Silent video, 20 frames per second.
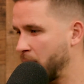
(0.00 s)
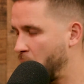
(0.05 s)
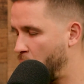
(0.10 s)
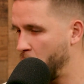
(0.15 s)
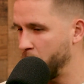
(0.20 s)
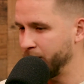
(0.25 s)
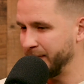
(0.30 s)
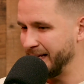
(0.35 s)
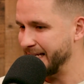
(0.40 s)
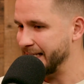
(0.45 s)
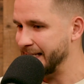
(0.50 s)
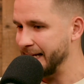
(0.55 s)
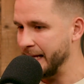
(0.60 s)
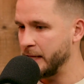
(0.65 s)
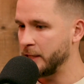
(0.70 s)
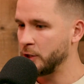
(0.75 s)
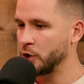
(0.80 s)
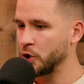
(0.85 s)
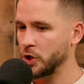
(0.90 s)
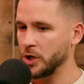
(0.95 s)

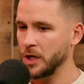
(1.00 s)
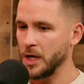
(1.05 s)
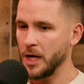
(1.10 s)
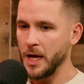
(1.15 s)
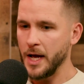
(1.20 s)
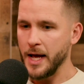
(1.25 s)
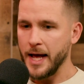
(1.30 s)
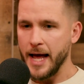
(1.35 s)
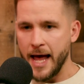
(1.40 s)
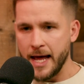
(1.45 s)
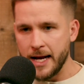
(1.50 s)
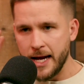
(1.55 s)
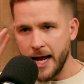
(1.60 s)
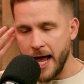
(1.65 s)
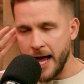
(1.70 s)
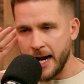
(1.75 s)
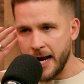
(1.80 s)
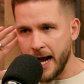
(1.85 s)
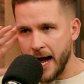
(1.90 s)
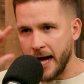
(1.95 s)
homeless-ish.
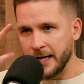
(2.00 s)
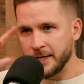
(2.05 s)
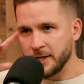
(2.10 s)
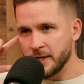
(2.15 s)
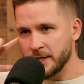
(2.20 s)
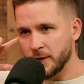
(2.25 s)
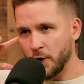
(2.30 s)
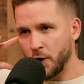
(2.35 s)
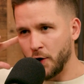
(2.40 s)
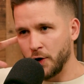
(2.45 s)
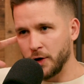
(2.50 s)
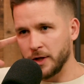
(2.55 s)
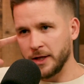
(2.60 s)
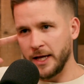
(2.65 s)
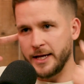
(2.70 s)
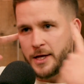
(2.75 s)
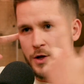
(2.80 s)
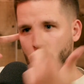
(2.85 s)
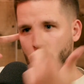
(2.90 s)
And I just heard, like